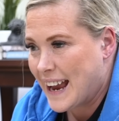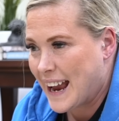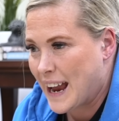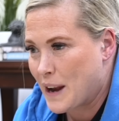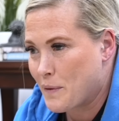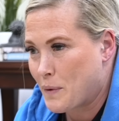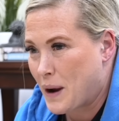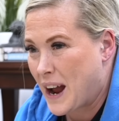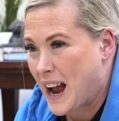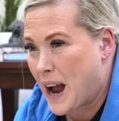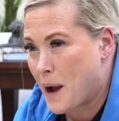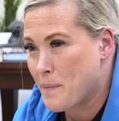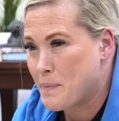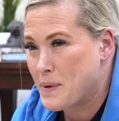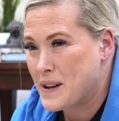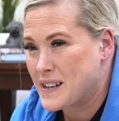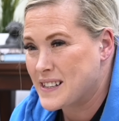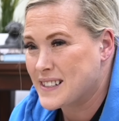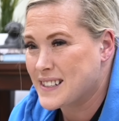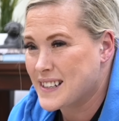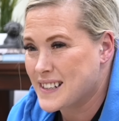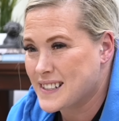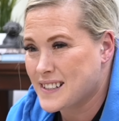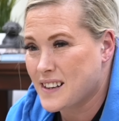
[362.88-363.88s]
and what
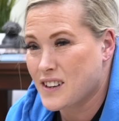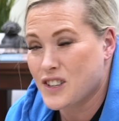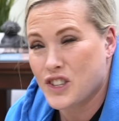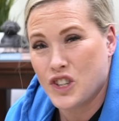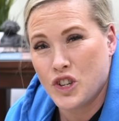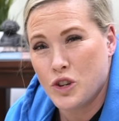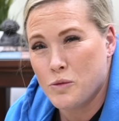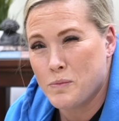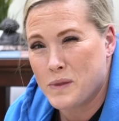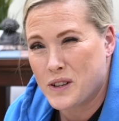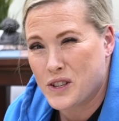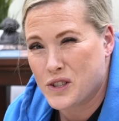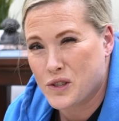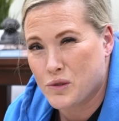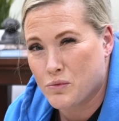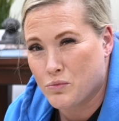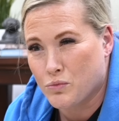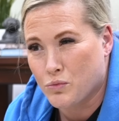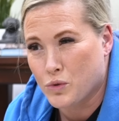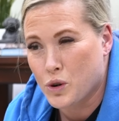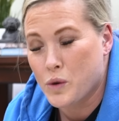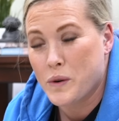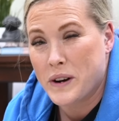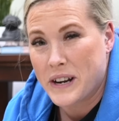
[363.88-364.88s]
happens is us humans
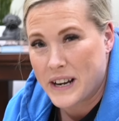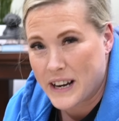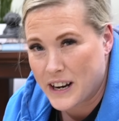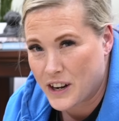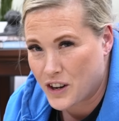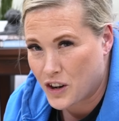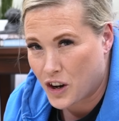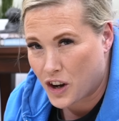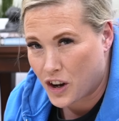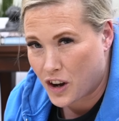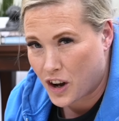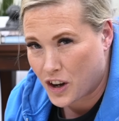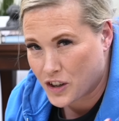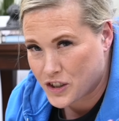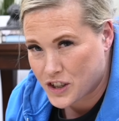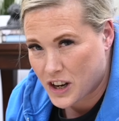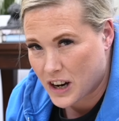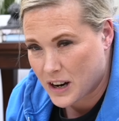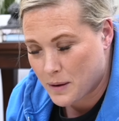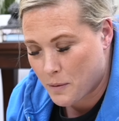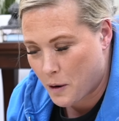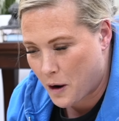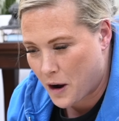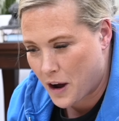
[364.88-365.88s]
ruin it, and I'll
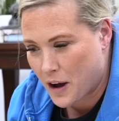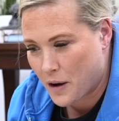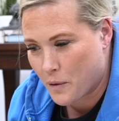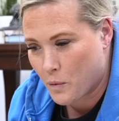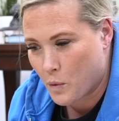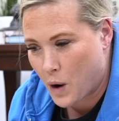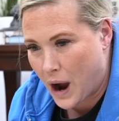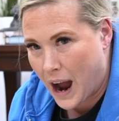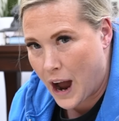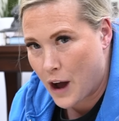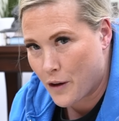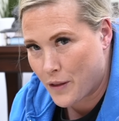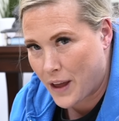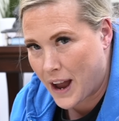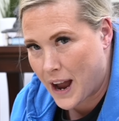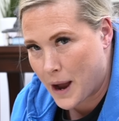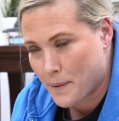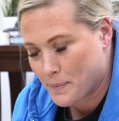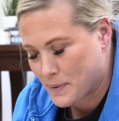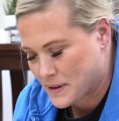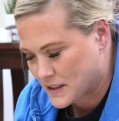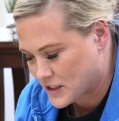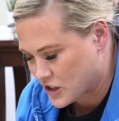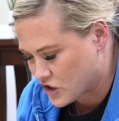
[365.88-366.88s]
talk about how that
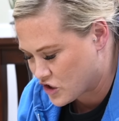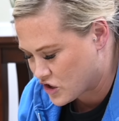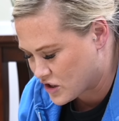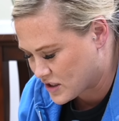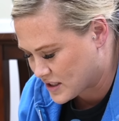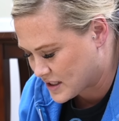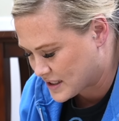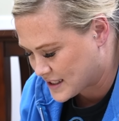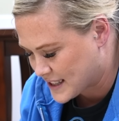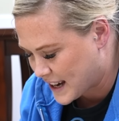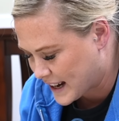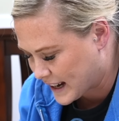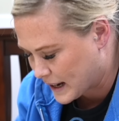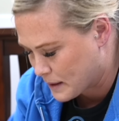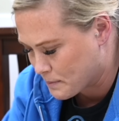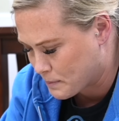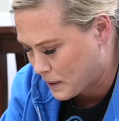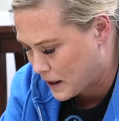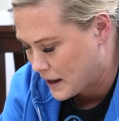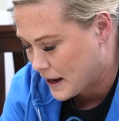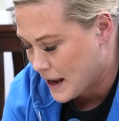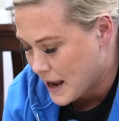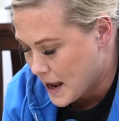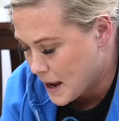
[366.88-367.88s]
happens in just a second.
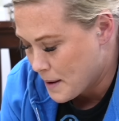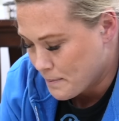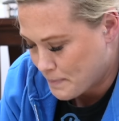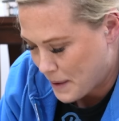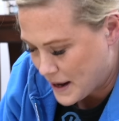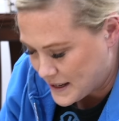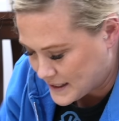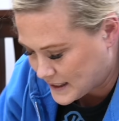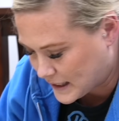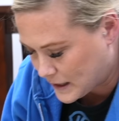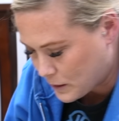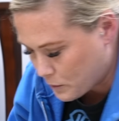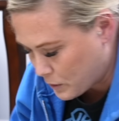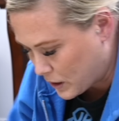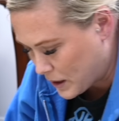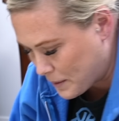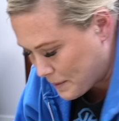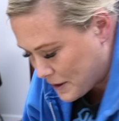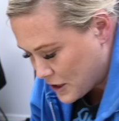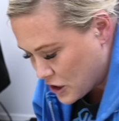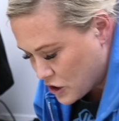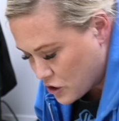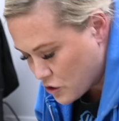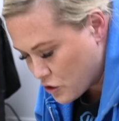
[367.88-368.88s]
But basically what I'm
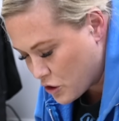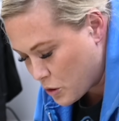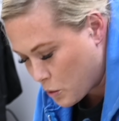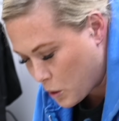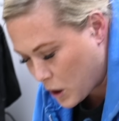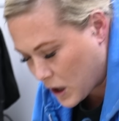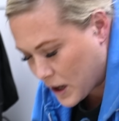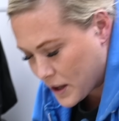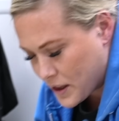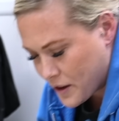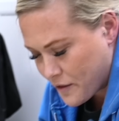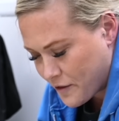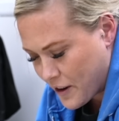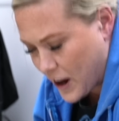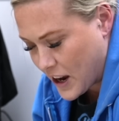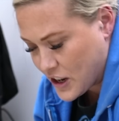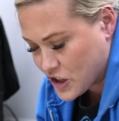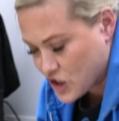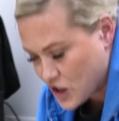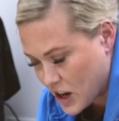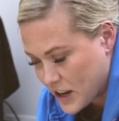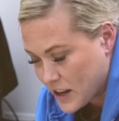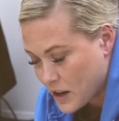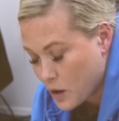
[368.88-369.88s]
gonna do to work on the
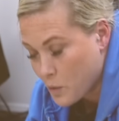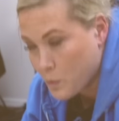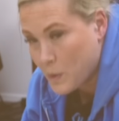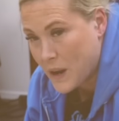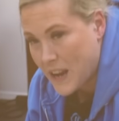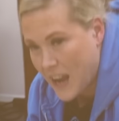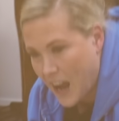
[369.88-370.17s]
fetch, and now we